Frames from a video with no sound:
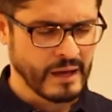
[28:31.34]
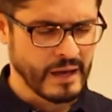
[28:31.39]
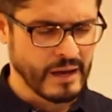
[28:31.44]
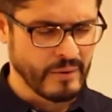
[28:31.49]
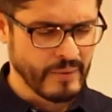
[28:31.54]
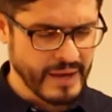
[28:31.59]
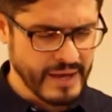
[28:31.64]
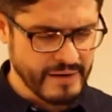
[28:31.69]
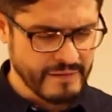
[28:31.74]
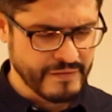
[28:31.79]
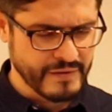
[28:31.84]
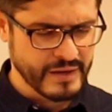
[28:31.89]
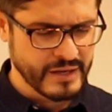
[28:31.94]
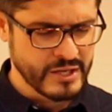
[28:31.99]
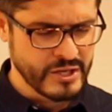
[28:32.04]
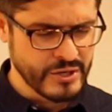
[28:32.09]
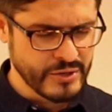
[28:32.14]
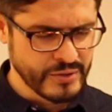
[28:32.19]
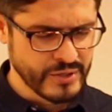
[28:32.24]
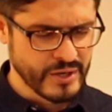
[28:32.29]

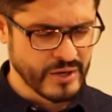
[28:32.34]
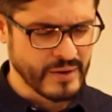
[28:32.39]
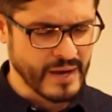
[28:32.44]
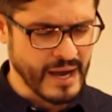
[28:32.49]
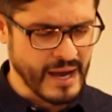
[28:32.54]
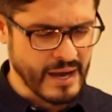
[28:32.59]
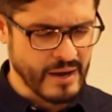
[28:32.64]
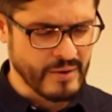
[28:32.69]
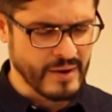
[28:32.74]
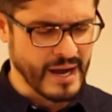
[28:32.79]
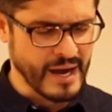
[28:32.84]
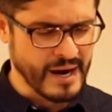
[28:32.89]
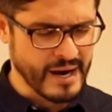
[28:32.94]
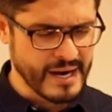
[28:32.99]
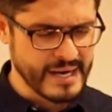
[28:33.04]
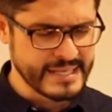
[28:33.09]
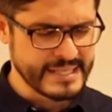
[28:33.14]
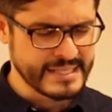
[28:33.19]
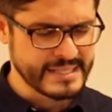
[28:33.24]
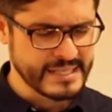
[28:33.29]
However, You know how
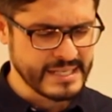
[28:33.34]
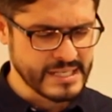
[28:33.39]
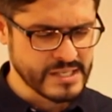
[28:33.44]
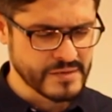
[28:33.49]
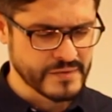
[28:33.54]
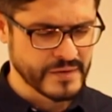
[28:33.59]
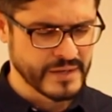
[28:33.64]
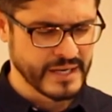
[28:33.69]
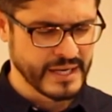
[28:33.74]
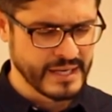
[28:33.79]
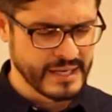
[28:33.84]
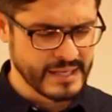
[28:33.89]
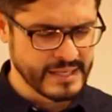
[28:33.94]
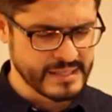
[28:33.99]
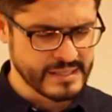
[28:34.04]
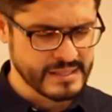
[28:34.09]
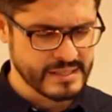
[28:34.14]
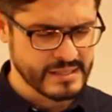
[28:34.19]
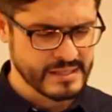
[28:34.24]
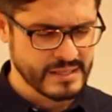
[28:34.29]
hard it is for
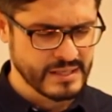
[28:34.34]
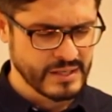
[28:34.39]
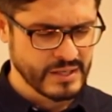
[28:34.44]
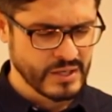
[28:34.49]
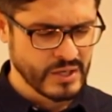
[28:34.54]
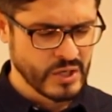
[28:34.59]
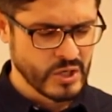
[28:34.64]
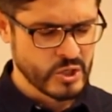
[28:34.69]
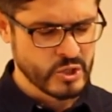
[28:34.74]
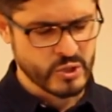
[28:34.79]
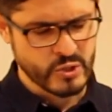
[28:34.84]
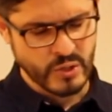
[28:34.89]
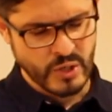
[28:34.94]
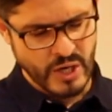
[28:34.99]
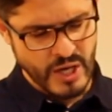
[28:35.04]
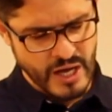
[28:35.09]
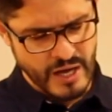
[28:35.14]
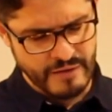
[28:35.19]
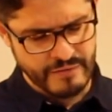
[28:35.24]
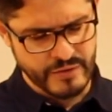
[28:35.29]
us to
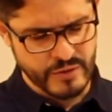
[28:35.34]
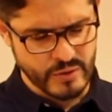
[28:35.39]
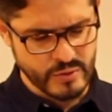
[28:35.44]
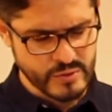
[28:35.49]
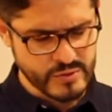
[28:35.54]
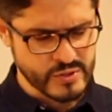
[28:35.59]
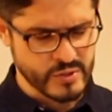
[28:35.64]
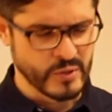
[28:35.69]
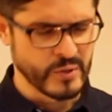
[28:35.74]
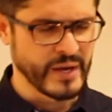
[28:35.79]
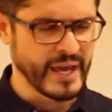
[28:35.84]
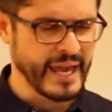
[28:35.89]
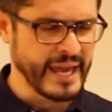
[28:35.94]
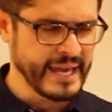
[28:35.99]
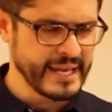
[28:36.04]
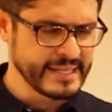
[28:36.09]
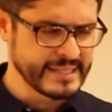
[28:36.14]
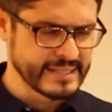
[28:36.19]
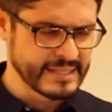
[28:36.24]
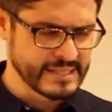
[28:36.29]
love those who
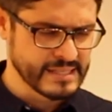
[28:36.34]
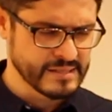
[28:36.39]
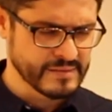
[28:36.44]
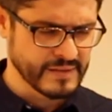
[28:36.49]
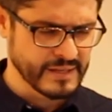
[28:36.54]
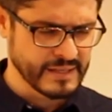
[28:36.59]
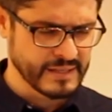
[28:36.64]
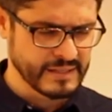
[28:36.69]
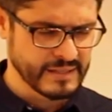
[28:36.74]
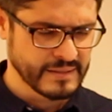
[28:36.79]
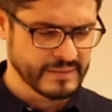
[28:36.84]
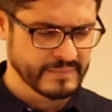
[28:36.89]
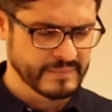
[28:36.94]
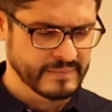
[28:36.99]
hate us, Father.